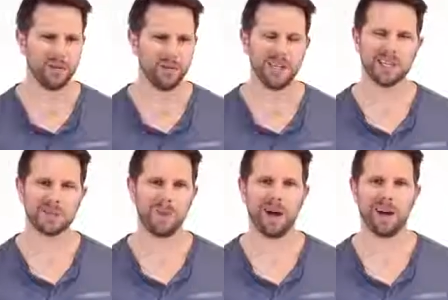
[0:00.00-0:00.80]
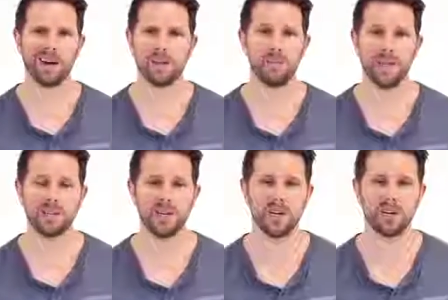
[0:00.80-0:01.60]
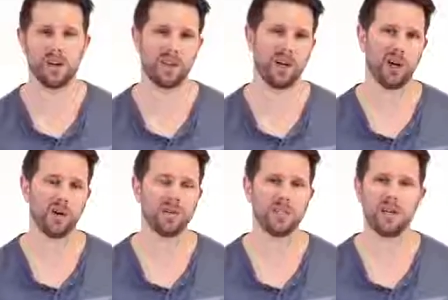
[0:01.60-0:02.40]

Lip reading: unique spot on the beach here or on the coast.